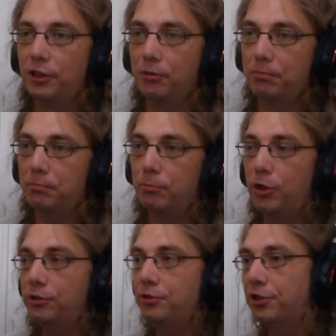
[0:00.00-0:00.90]
So
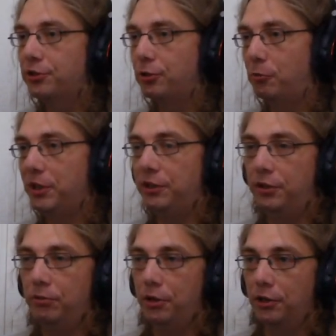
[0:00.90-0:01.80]
what you just saw me
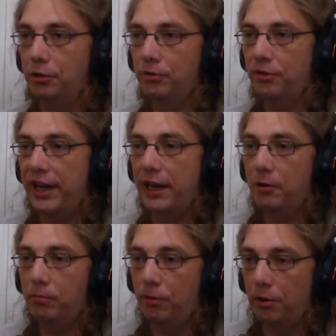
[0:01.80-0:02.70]
do
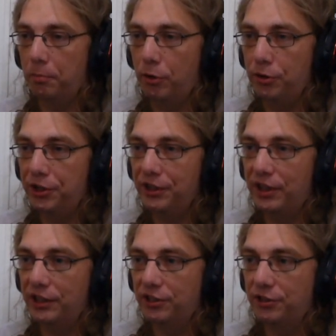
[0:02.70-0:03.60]
there were pushing
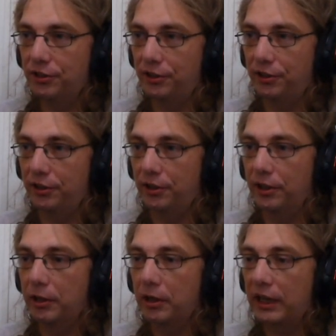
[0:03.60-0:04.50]
this
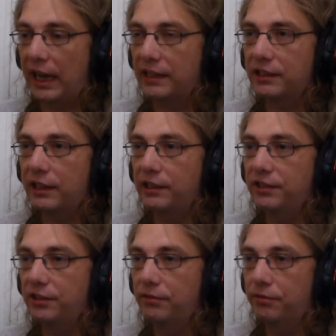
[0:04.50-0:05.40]
gas
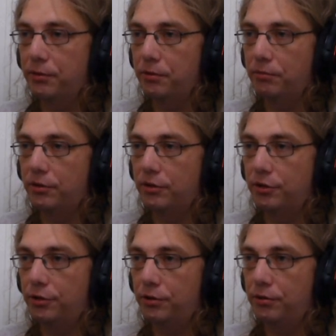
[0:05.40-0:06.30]
canister through
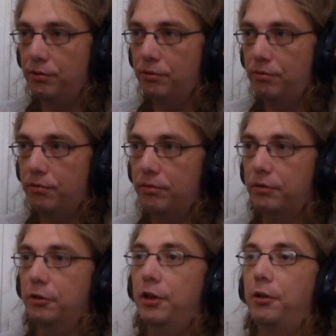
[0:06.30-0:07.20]
2
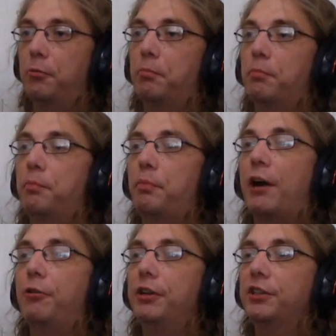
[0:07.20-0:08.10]

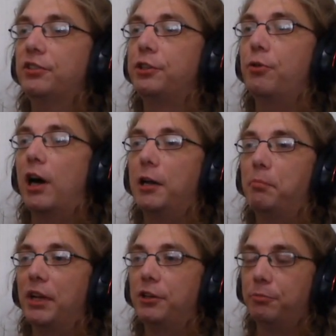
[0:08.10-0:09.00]
barriers that you
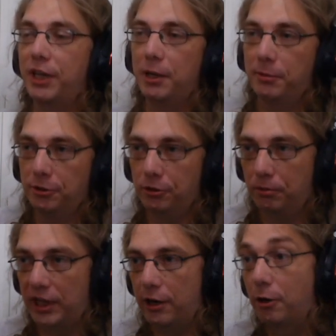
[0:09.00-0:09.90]
aren't meant to be able
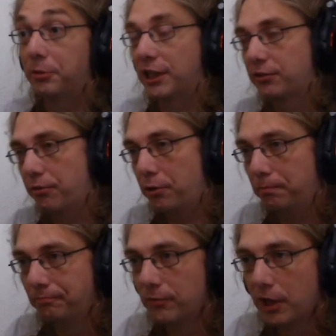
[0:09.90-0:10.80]
to get objects through.
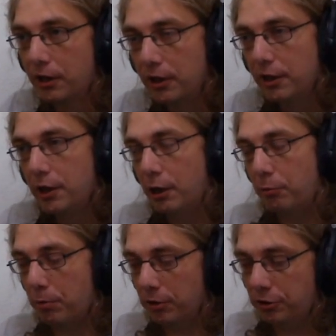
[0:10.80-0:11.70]

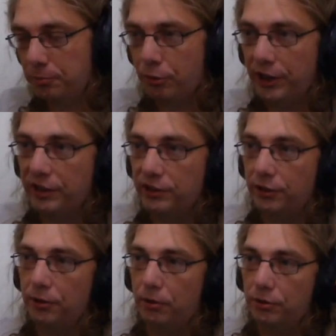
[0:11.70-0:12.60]
We want to bring this
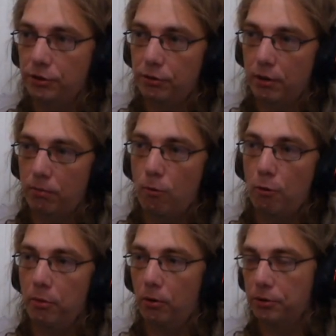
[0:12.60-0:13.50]
along to do a
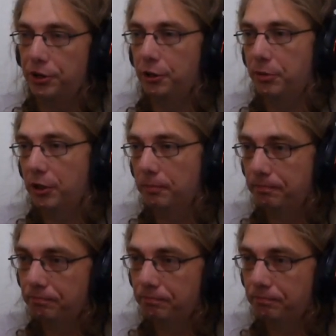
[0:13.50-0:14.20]
warp launch in a bit.